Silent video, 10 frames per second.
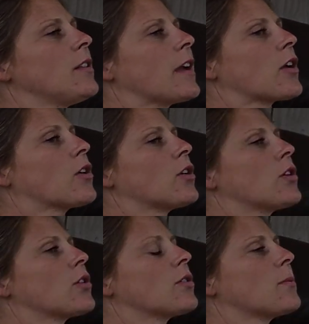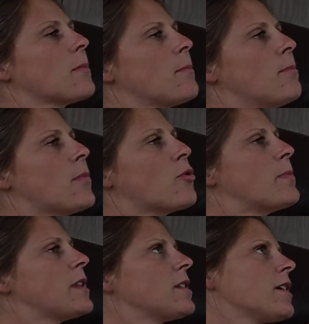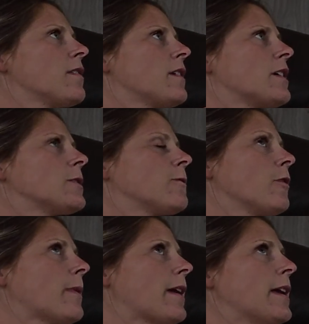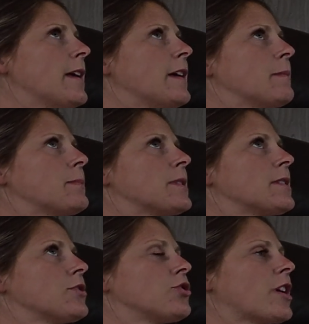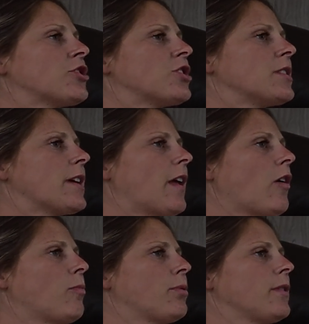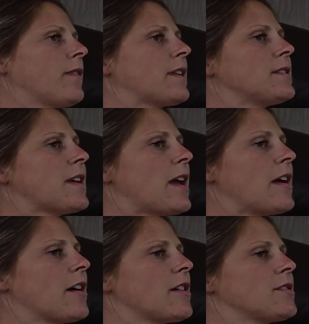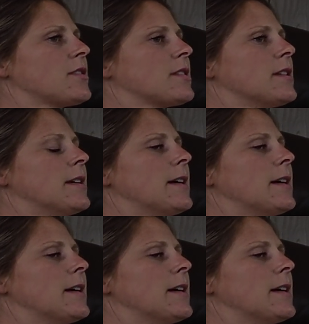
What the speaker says: like mobility things for my hips, stretching to help prevent tears.